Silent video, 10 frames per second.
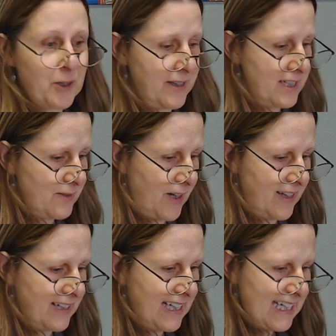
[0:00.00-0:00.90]
that has fallen.
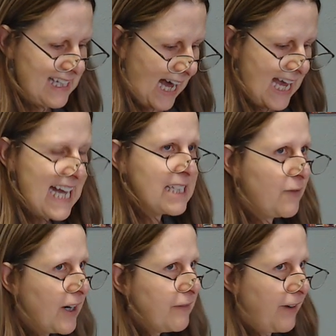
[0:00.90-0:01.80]
Yeah, it's
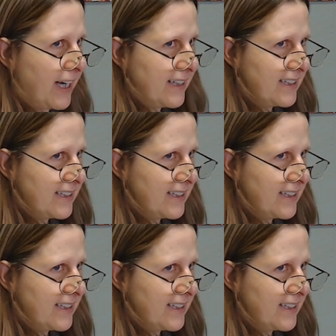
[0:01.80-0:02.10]
very fun.